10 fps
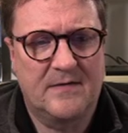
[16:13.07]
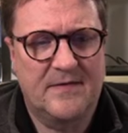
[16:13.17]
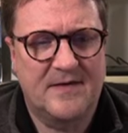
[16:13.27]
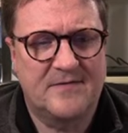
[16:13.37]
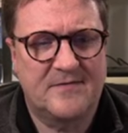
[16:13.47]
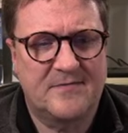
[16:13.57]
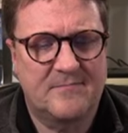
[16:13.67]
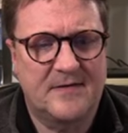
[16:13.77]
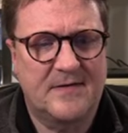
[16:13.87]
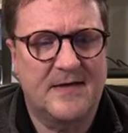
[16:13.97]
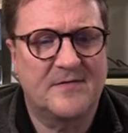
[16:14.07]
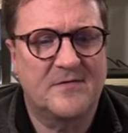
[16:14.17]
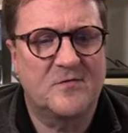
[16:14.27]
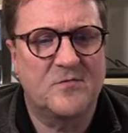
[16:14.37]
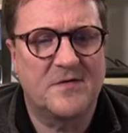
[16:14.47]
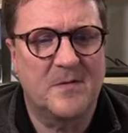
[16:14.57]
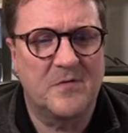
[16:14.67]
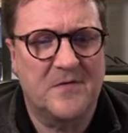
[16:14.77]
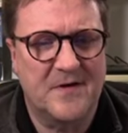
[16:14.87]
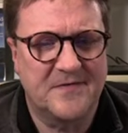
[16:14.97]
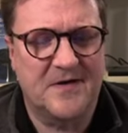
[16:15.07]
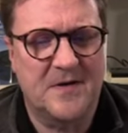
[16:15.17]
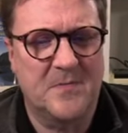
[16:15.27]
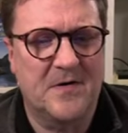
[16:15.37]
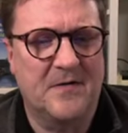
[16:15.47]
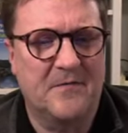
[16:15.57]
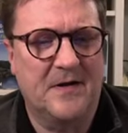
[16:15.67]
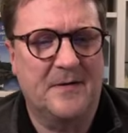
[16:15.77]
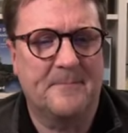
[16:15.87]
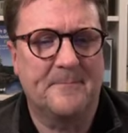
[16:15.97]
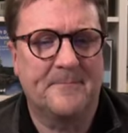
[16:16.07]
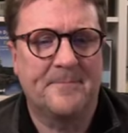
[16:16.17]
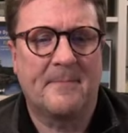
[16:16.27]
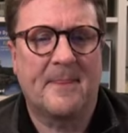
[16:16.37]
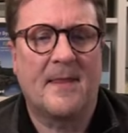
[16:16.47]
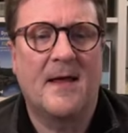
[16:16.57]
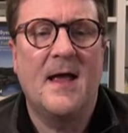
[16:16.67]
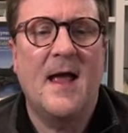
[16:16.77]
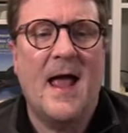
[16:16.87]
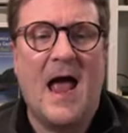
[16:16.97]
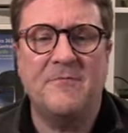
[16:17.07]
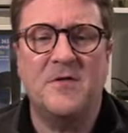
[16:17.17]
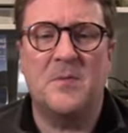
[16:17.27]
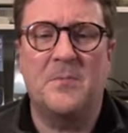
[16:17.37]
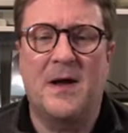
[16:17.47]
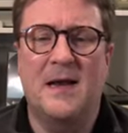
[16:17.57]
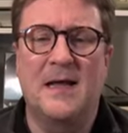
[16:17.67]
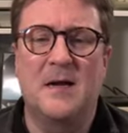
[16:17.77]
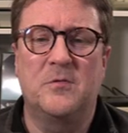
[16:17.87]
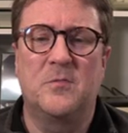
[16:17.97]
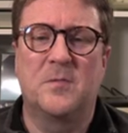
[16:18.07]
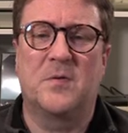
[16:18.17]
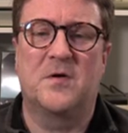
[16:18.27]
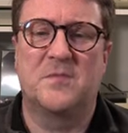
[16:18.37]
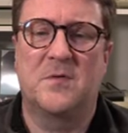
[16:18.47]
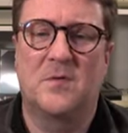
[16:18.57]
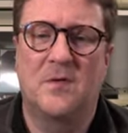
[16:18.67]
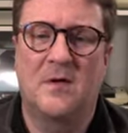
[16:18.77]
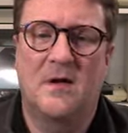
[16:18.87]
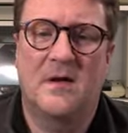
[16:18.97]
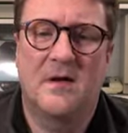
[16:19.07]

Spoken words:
that's a too simplified statement, I think. Have the compiler help you with possible